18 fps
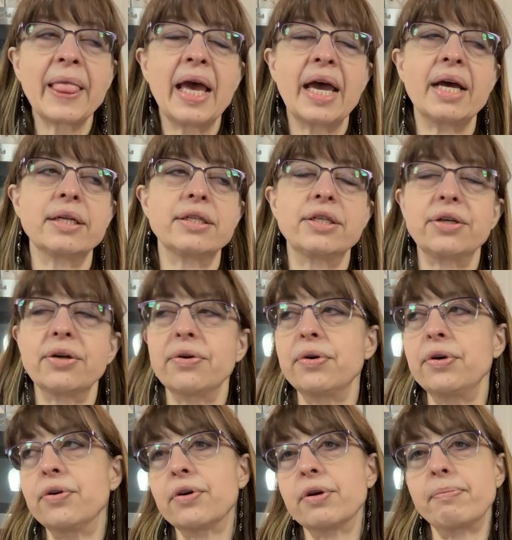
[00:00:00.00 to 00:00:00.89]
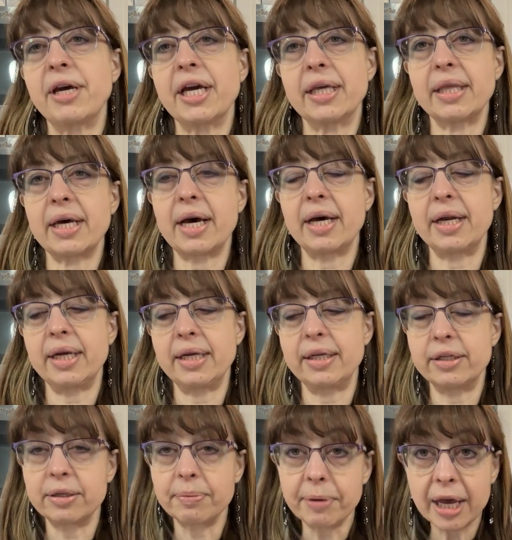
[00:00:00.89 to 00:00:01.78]
And so you can make that
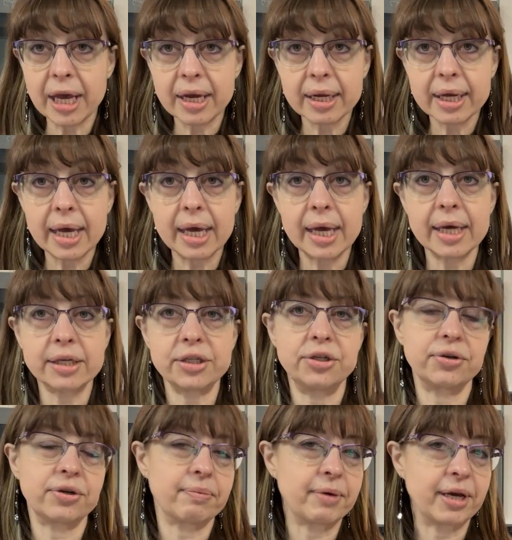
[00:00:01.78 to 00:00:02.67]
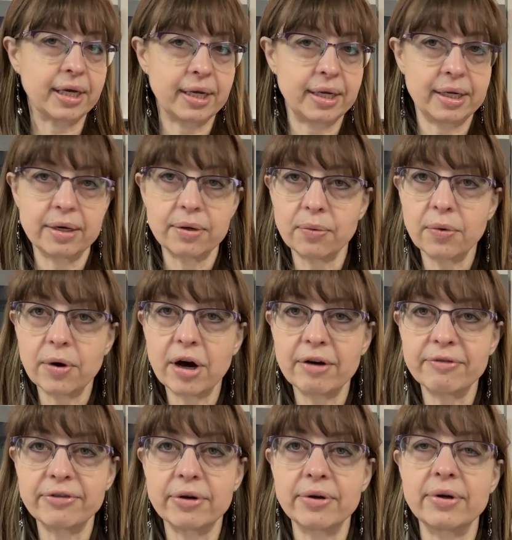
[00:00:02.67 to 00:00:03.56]
into pancakes, you can make it into
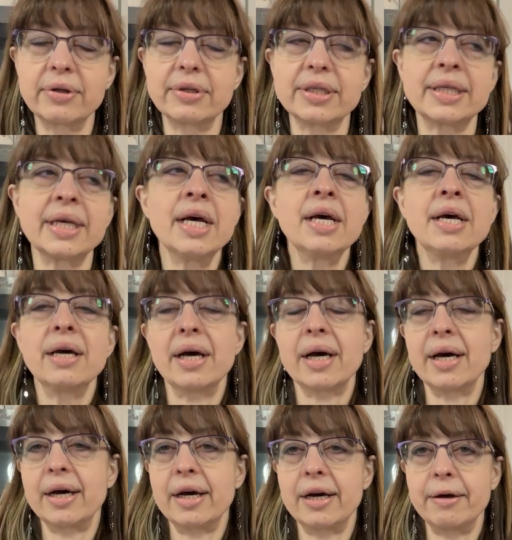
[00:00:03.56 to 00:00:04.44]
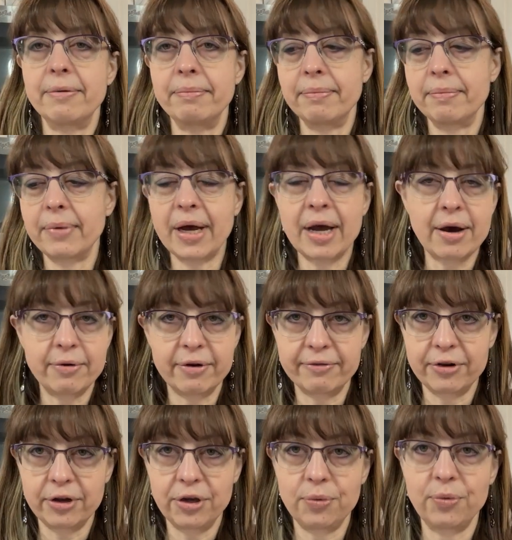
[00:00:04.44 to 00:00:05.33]
waffles,
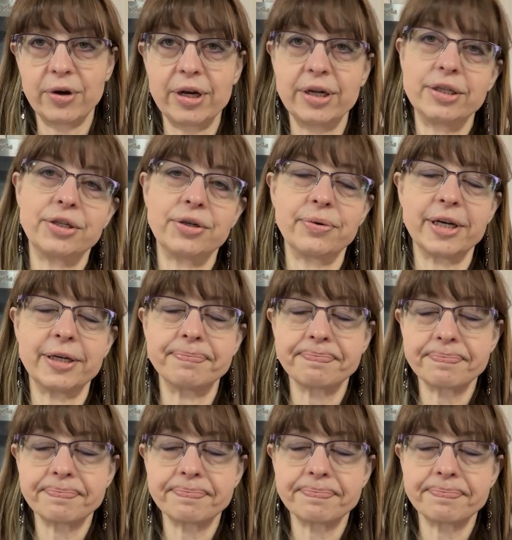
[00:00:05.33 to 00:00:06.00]
however you want to do it.